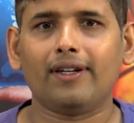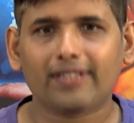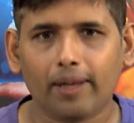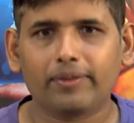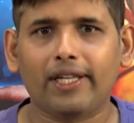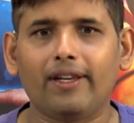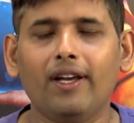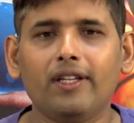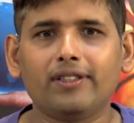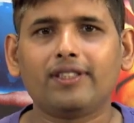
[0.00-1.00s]
something.
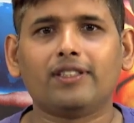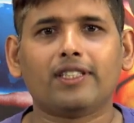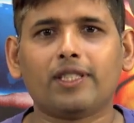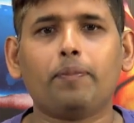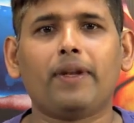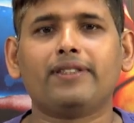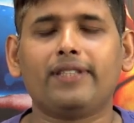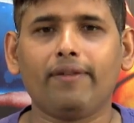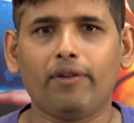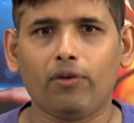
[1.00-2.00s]
This is the simplest
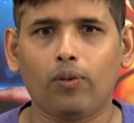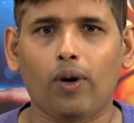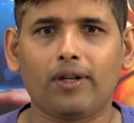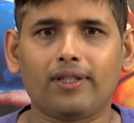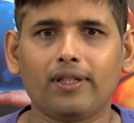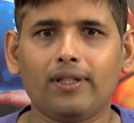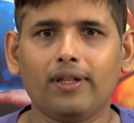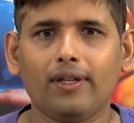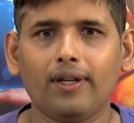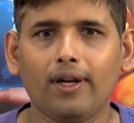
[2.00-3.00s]
thing we would want.
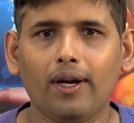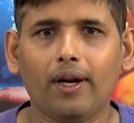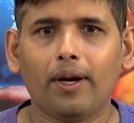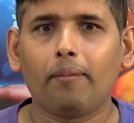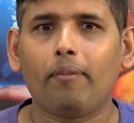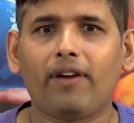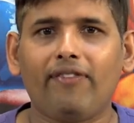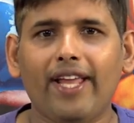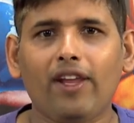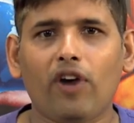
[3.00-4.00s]
But
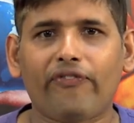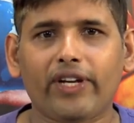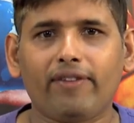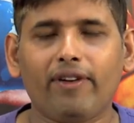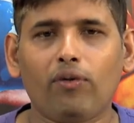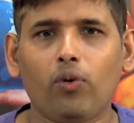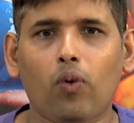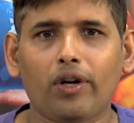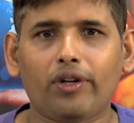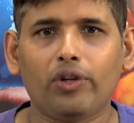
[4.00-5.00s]
very often we would
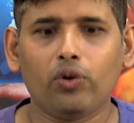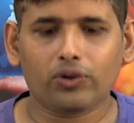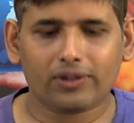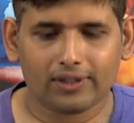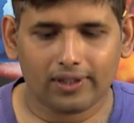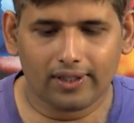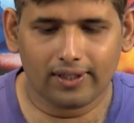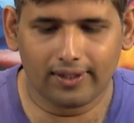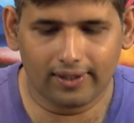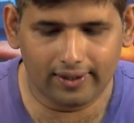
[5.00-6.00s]
want to use
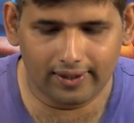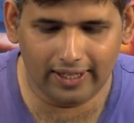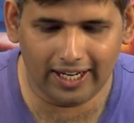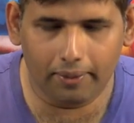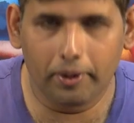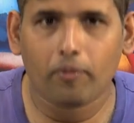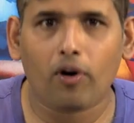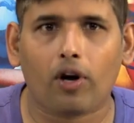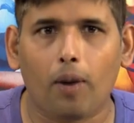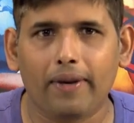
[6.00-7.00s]
a little bit
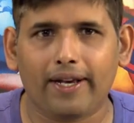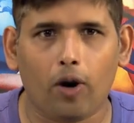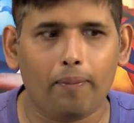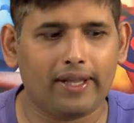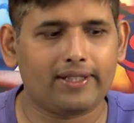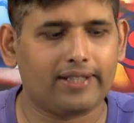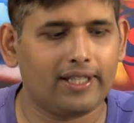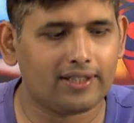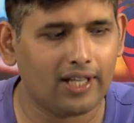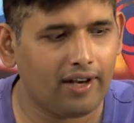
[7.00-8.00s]
more complex
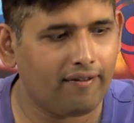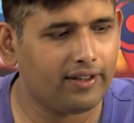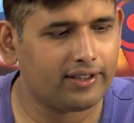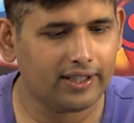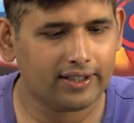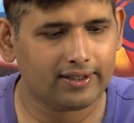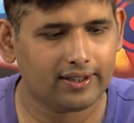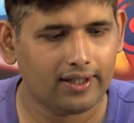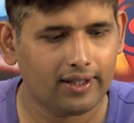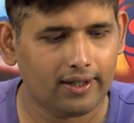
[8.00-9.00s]
things, which
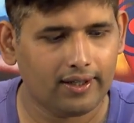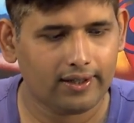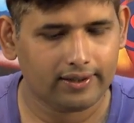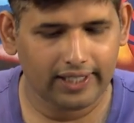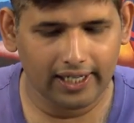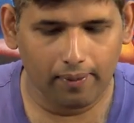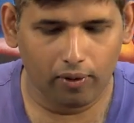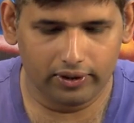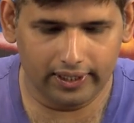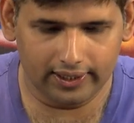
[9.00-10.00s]
is, think
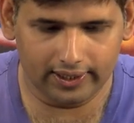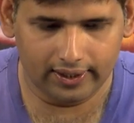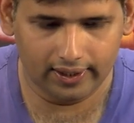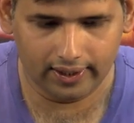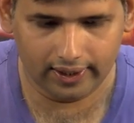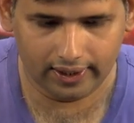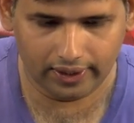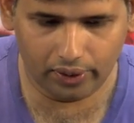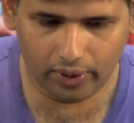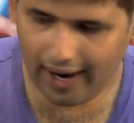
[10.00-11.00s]
about this.
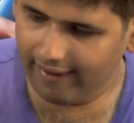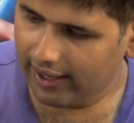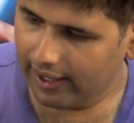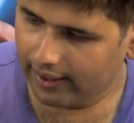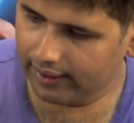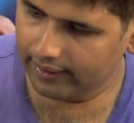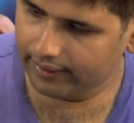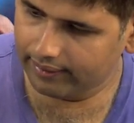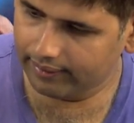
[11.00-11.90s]
You have a